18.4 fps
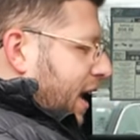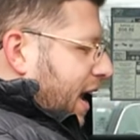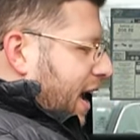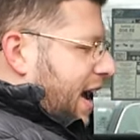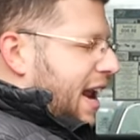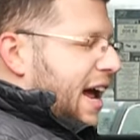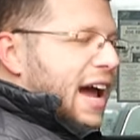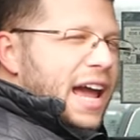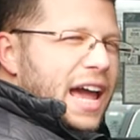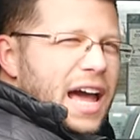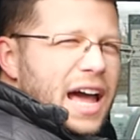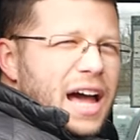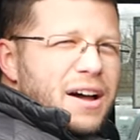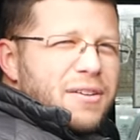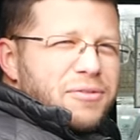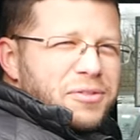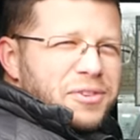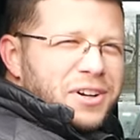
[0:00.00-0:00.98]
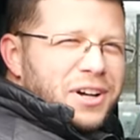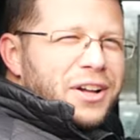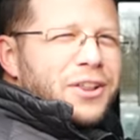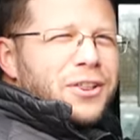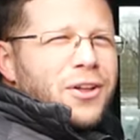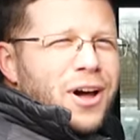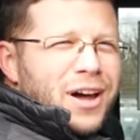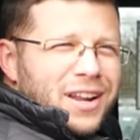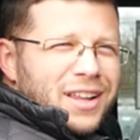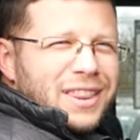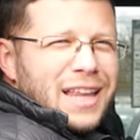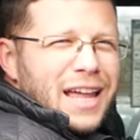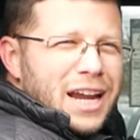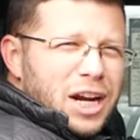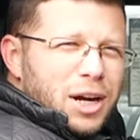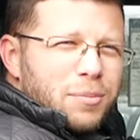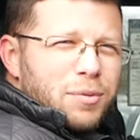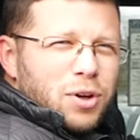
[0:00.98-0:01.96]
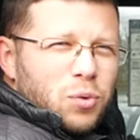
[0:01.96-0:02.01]
And I have a lot of
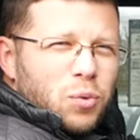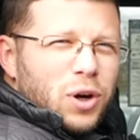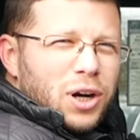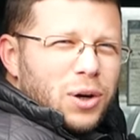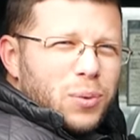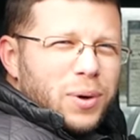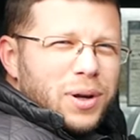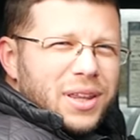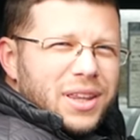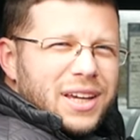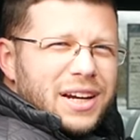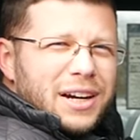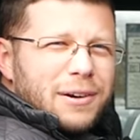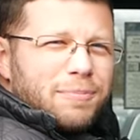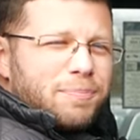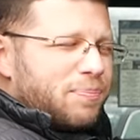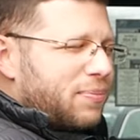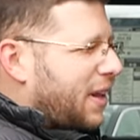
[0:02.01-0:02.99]
legroom to work with here.